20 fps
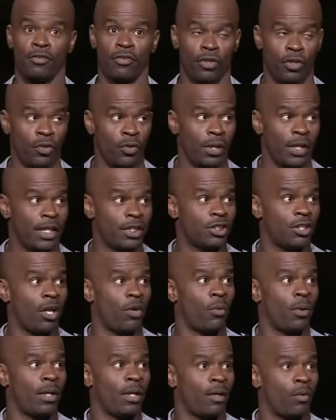left early, they
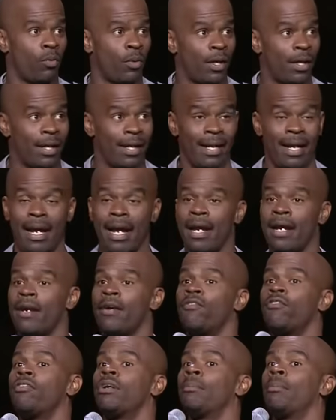started running out of wine.
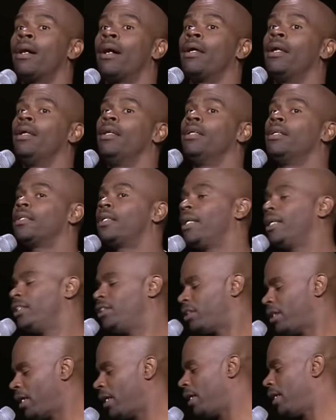Everybody looked
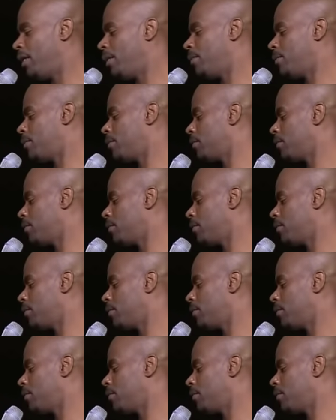at James.